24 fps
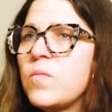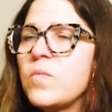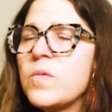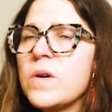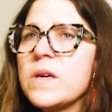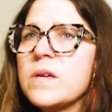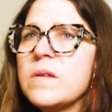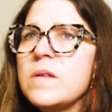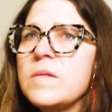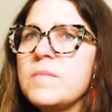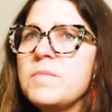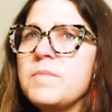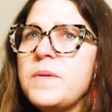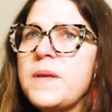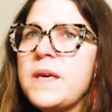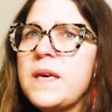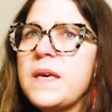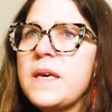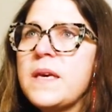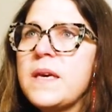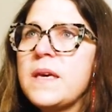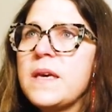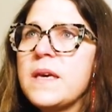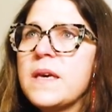they will
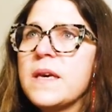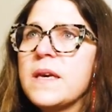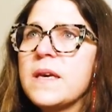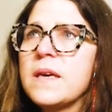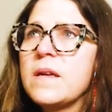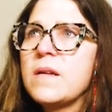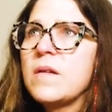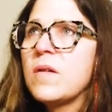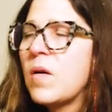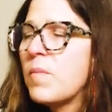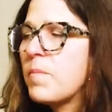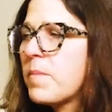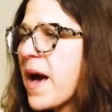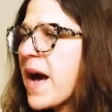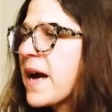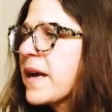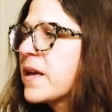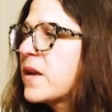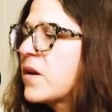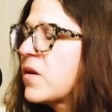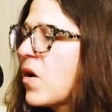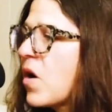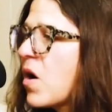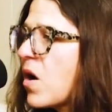be
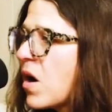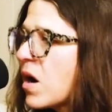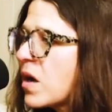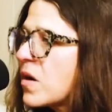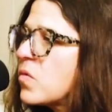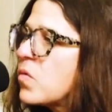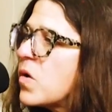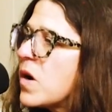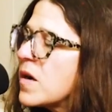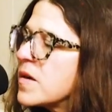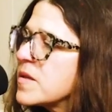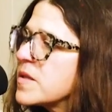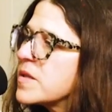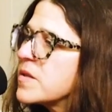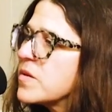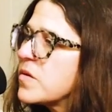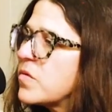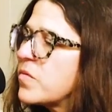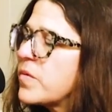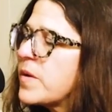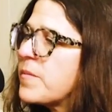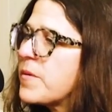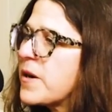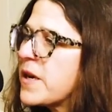back in Ottawa,
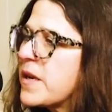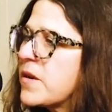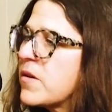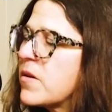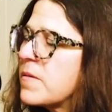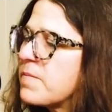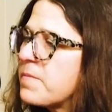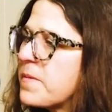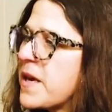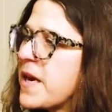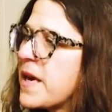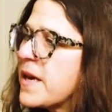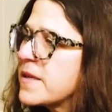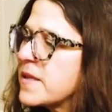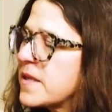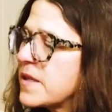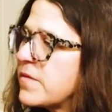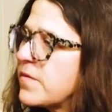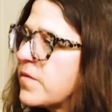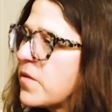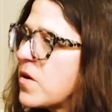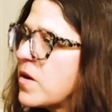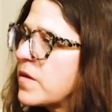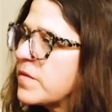so we might not be
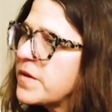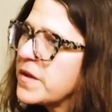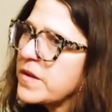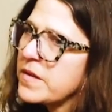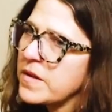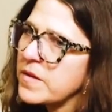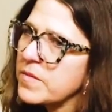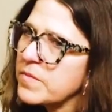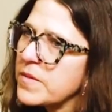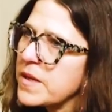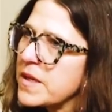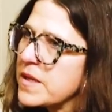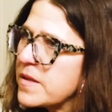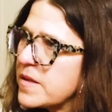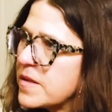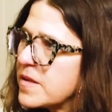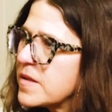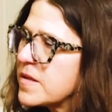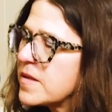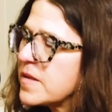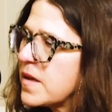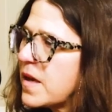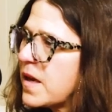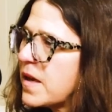as involved in them
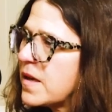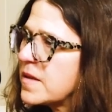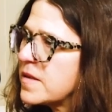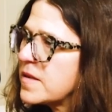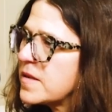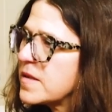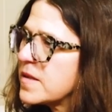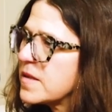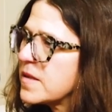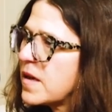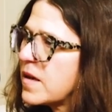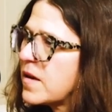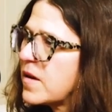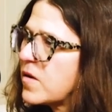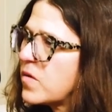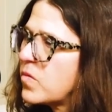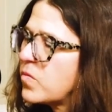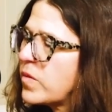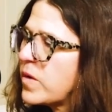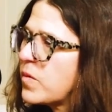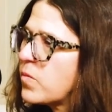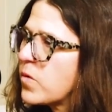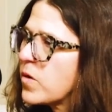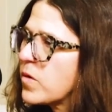as
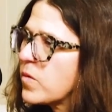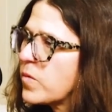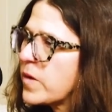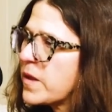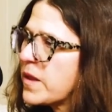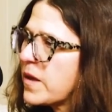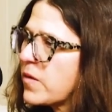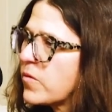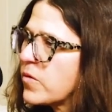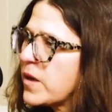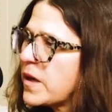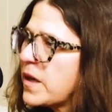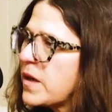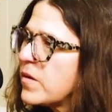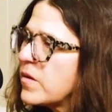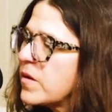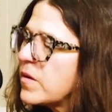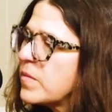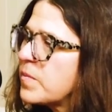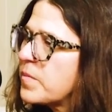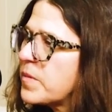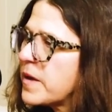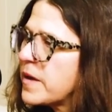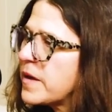we were when they were
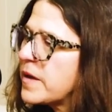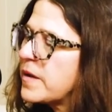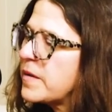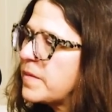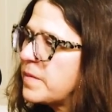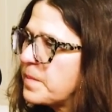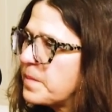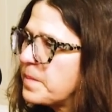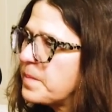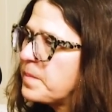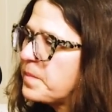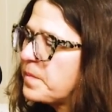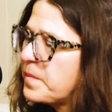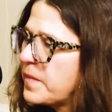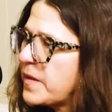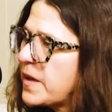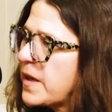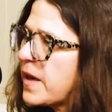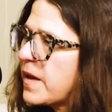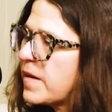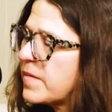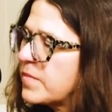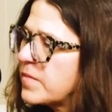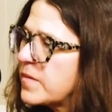here. But
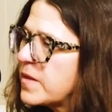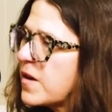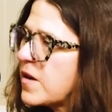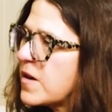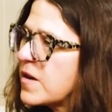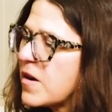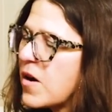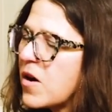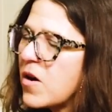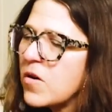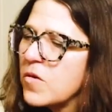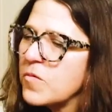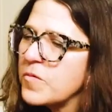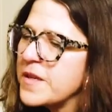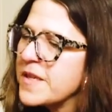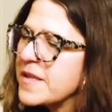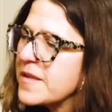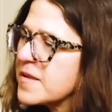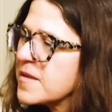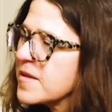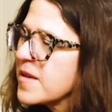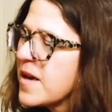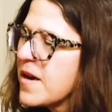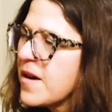yeah,
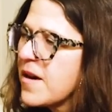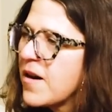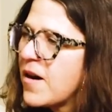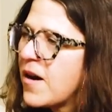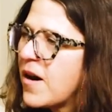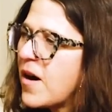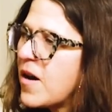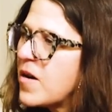always